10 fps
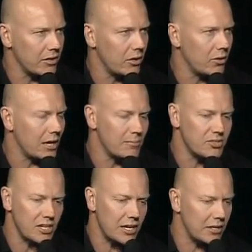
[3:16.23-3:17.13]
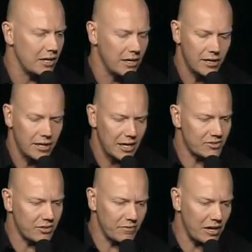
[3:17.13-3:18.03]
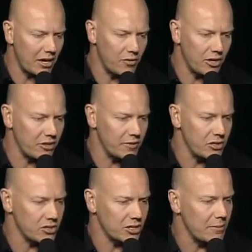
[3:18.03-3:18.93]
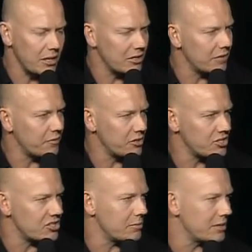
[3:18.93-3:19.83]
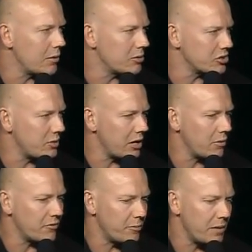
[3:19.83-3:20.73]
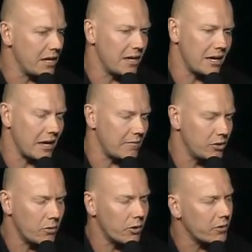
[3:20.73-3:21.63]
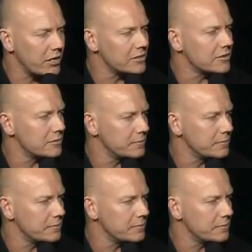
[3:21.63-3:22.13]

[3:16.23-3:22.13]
You know, I'm saying every individual is going to make a different decision, but that was the right one for me, and I have no regrets.